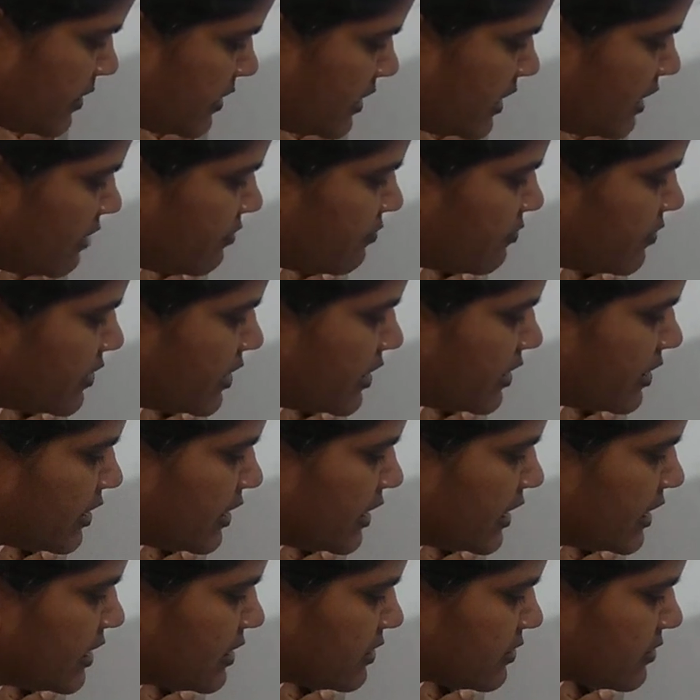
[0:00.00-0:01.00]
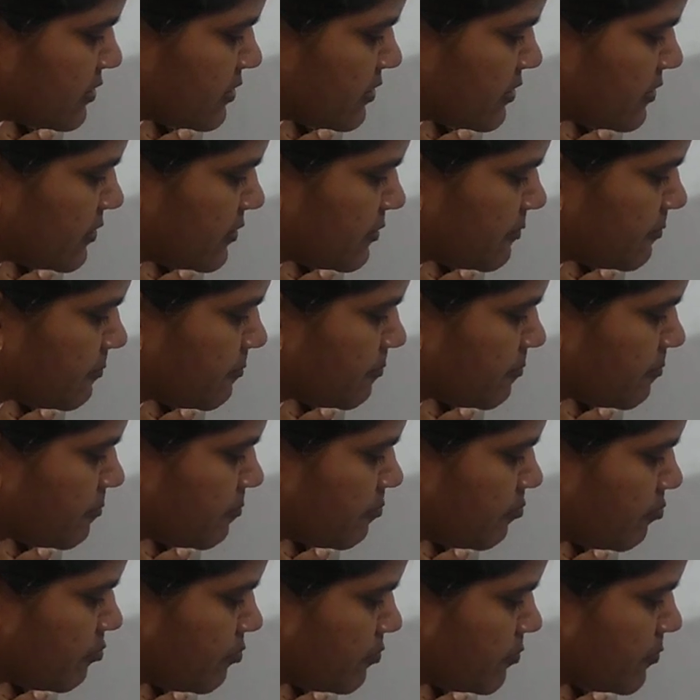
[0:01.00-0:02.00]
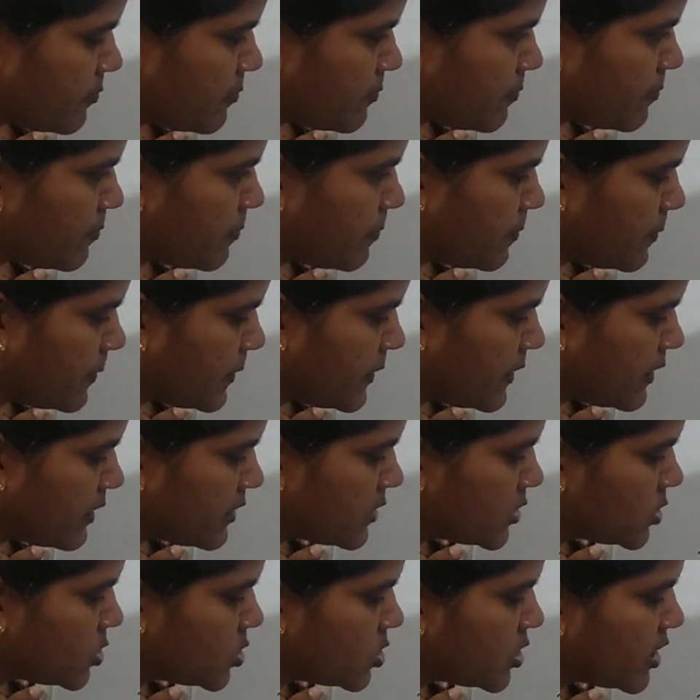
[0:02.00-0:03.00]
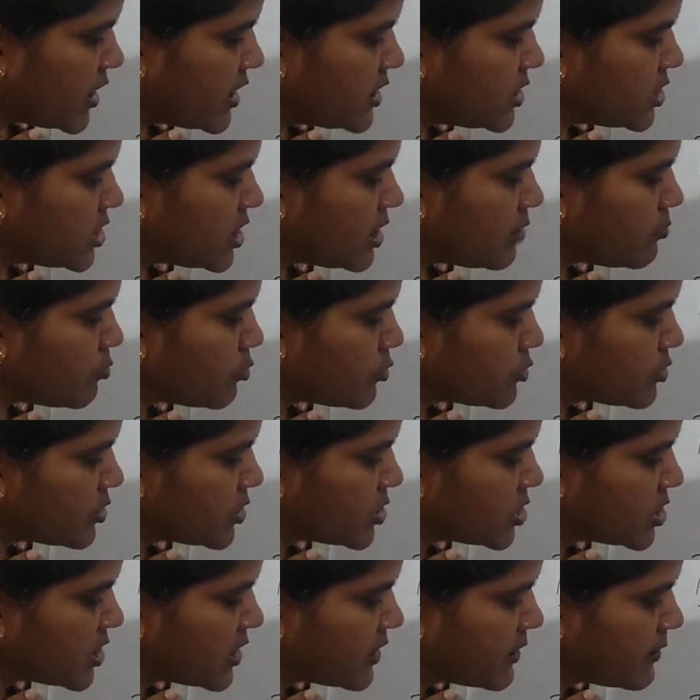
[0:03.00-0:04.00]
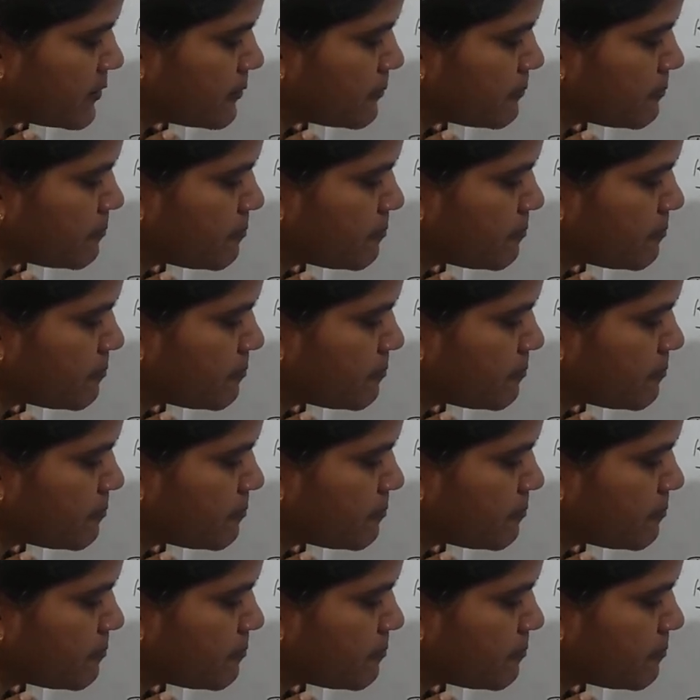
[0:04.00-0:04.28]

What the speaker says: If there is change in position,